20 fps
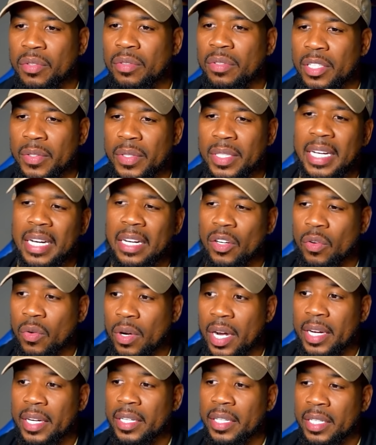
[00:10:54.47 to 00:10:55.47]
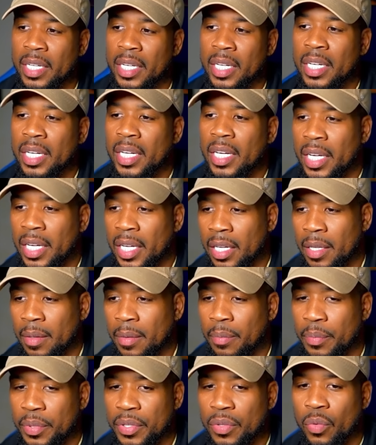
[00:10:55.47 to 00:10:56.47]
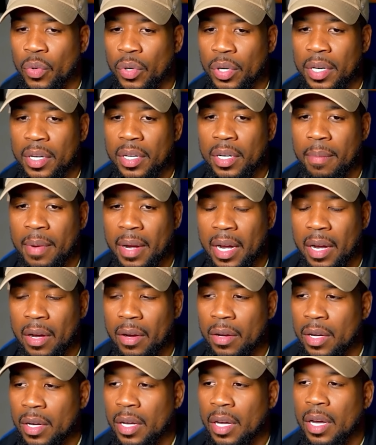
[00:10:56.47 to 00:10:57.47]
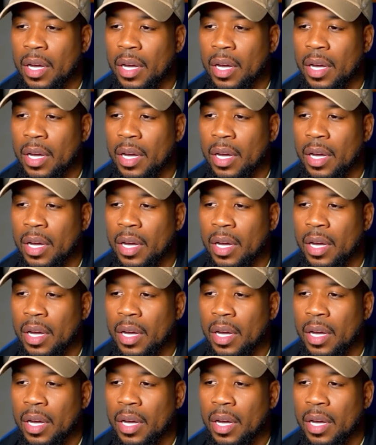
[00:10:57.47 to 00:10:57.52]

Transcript: You literally got to go out here and be worried about